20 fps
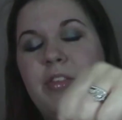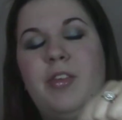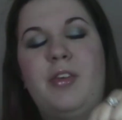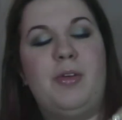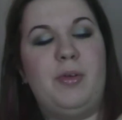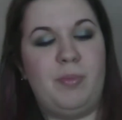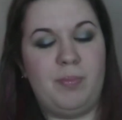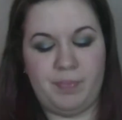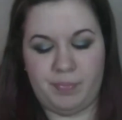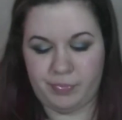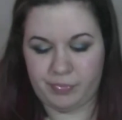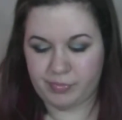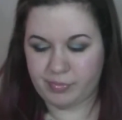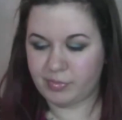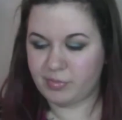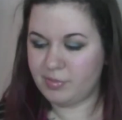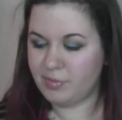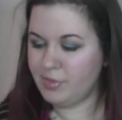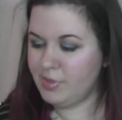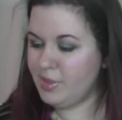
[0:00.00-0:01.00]
So
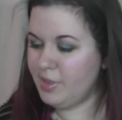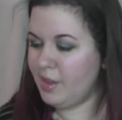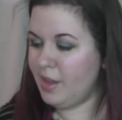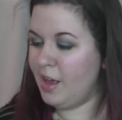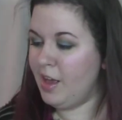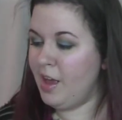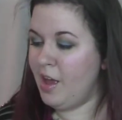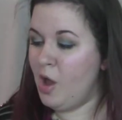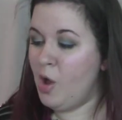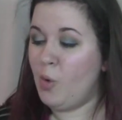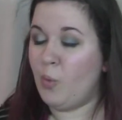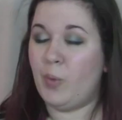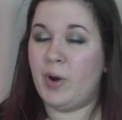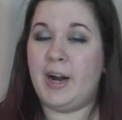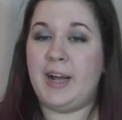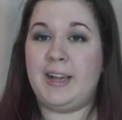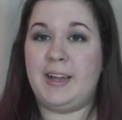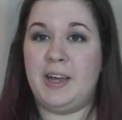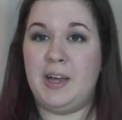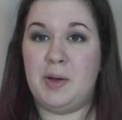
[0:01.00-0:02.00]
what
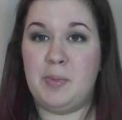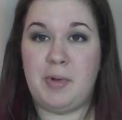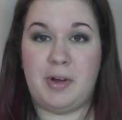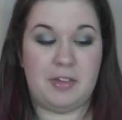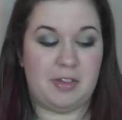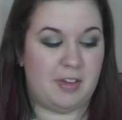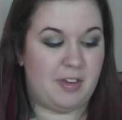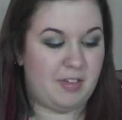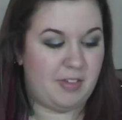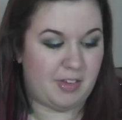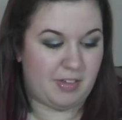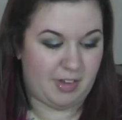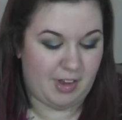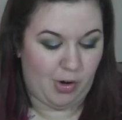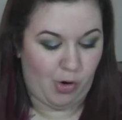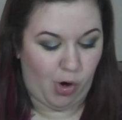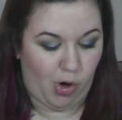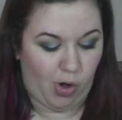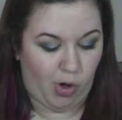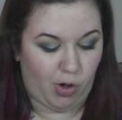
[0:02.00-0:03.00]
I like about this is
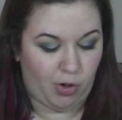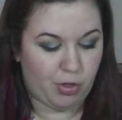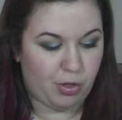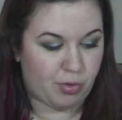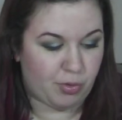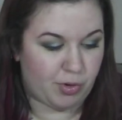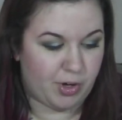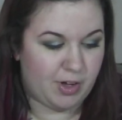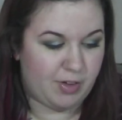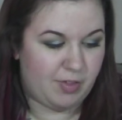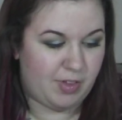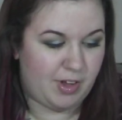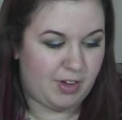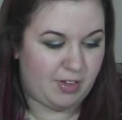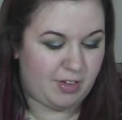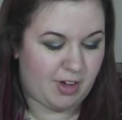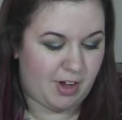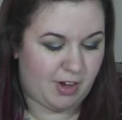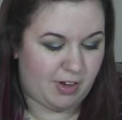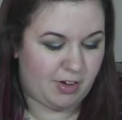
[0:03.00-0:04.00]
that all three of
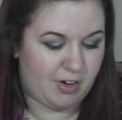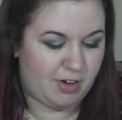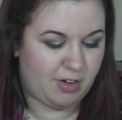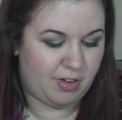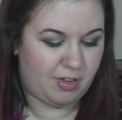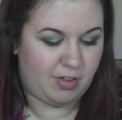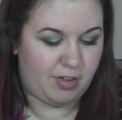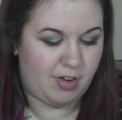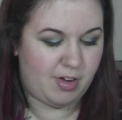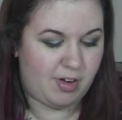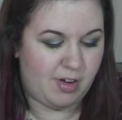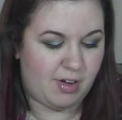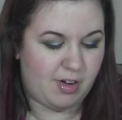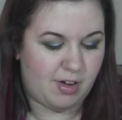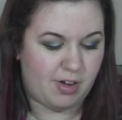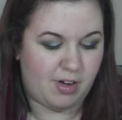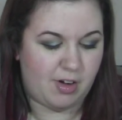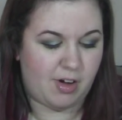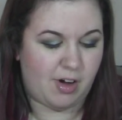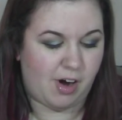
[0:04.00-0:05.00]
these colors
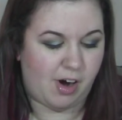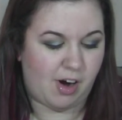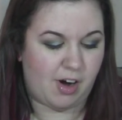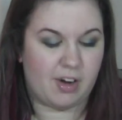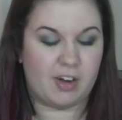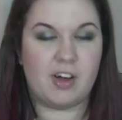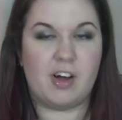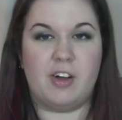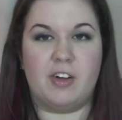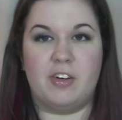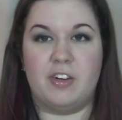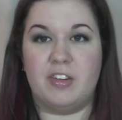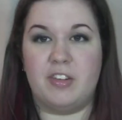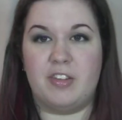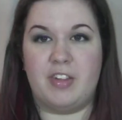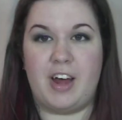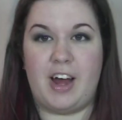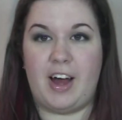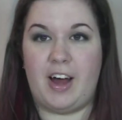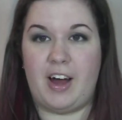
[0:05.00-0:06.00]
are
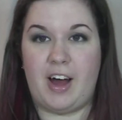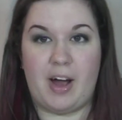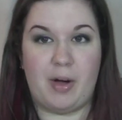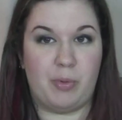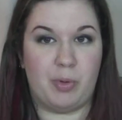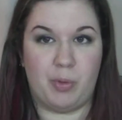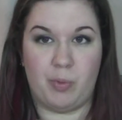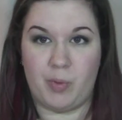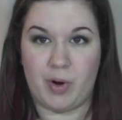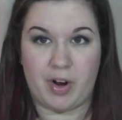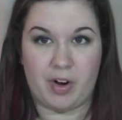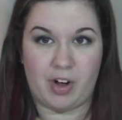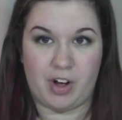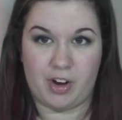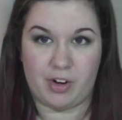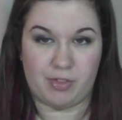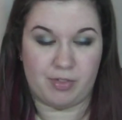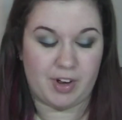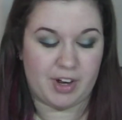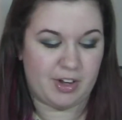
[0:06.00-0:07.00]
colors that I would wear
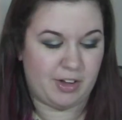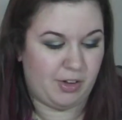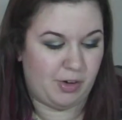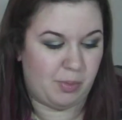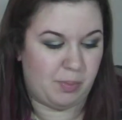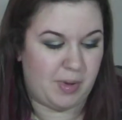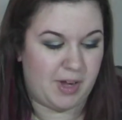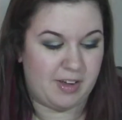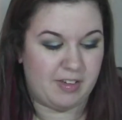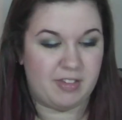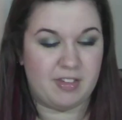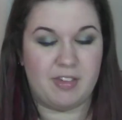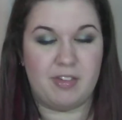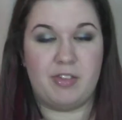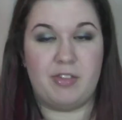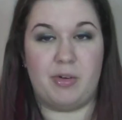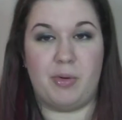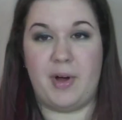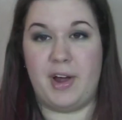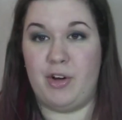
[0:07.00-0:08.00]
on a regular basis,
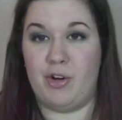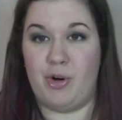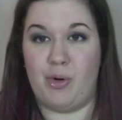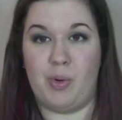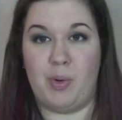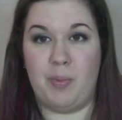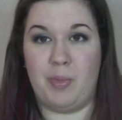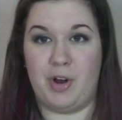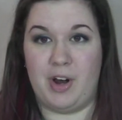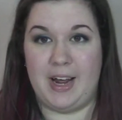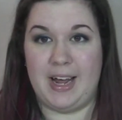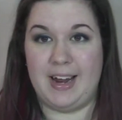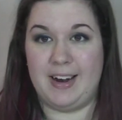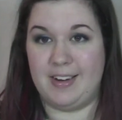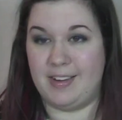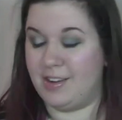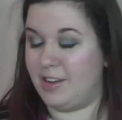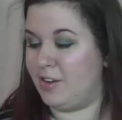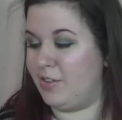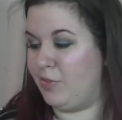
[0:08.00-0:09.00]
so I know I'm going to get
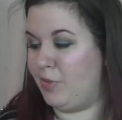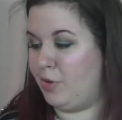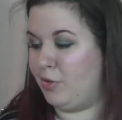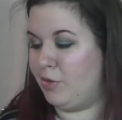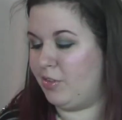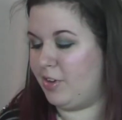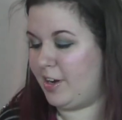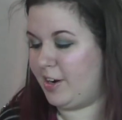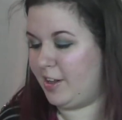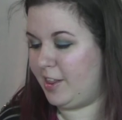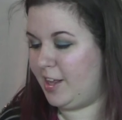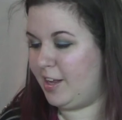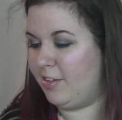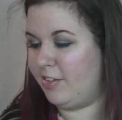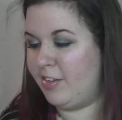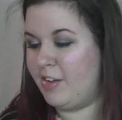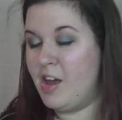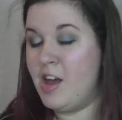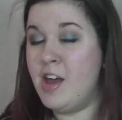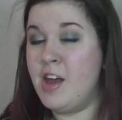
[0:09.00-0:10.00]
a ton of use out of
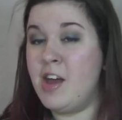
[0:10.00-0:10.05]
this.